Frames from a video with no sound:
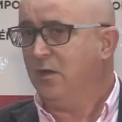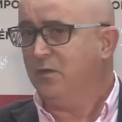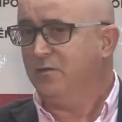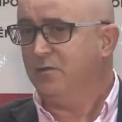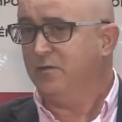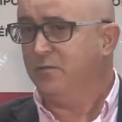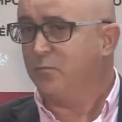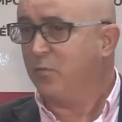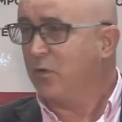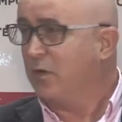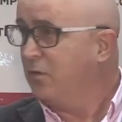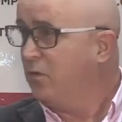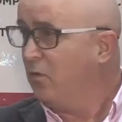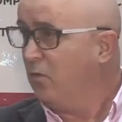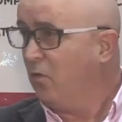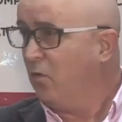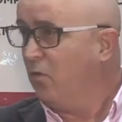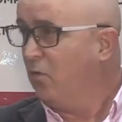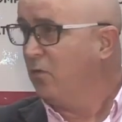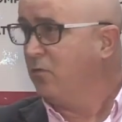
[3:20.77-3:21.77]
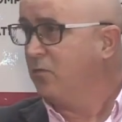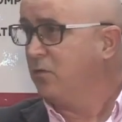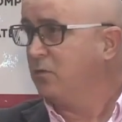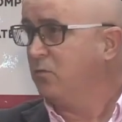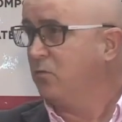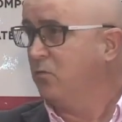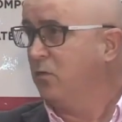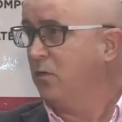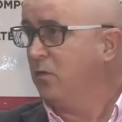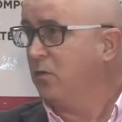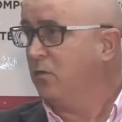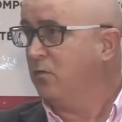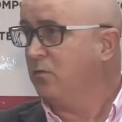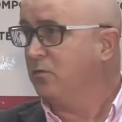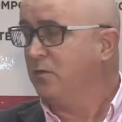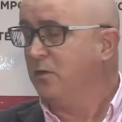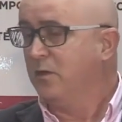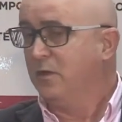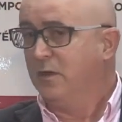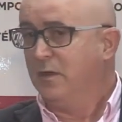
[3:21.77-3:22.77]
spread all over the
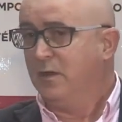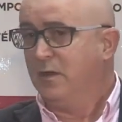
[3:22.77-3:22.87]
world,